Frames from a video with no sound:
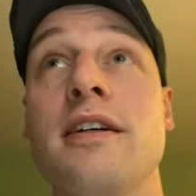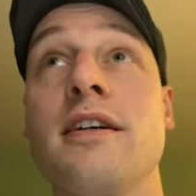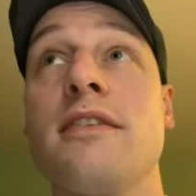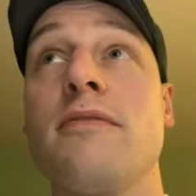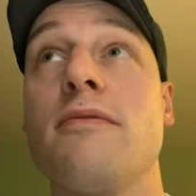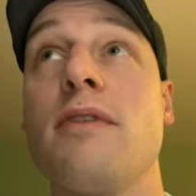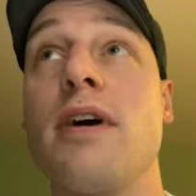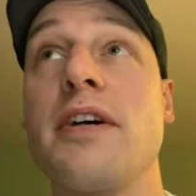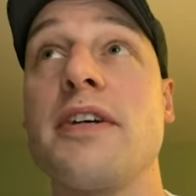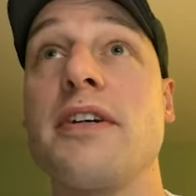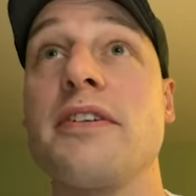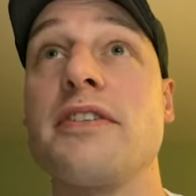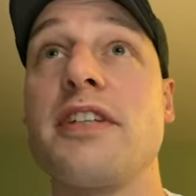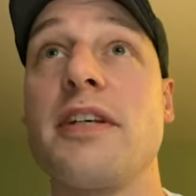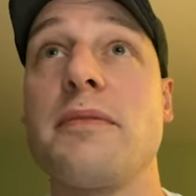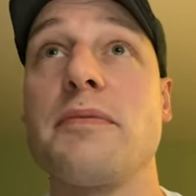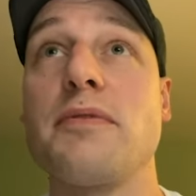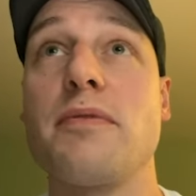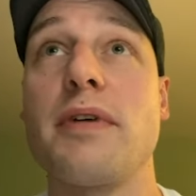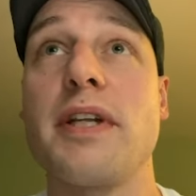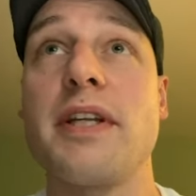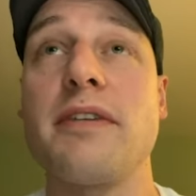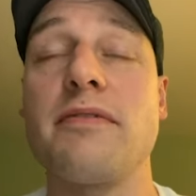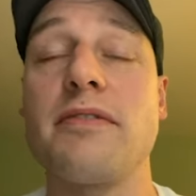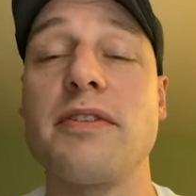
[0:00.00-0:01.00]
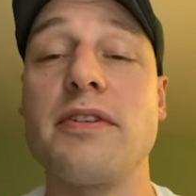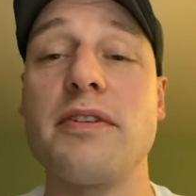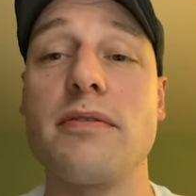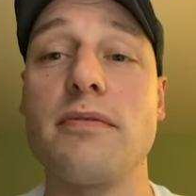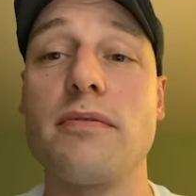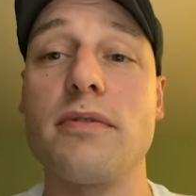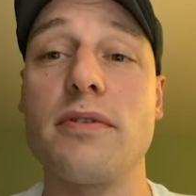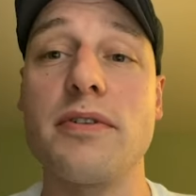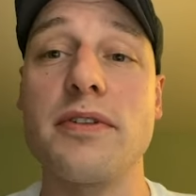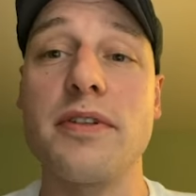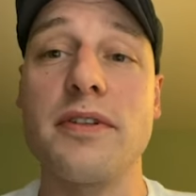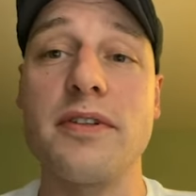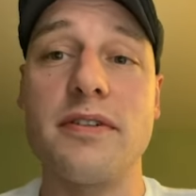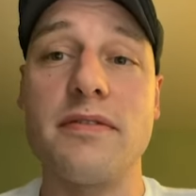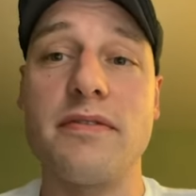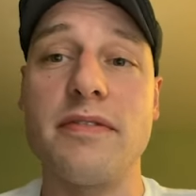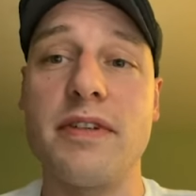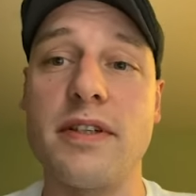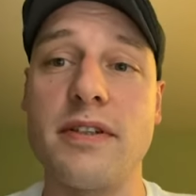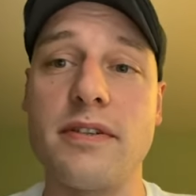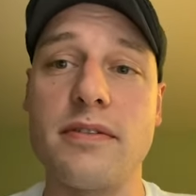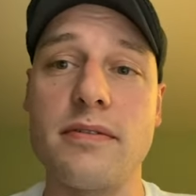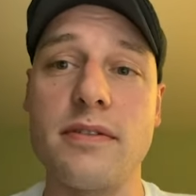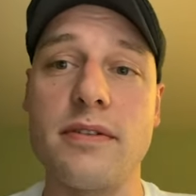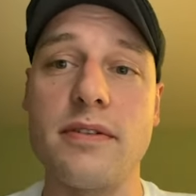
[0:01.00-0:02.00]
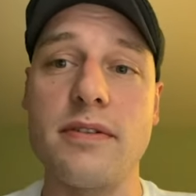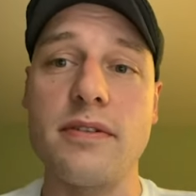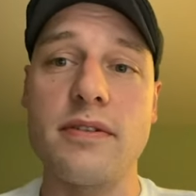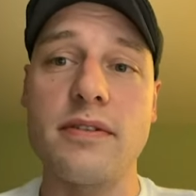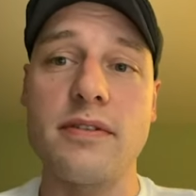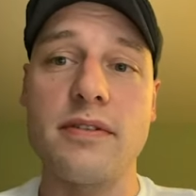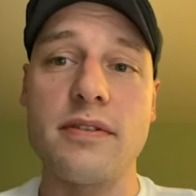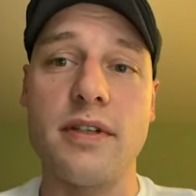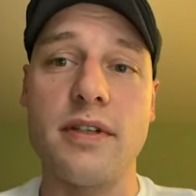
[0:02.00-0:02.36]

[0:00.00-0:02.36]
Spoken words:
while your team's waiting for you to roll your defense rolls.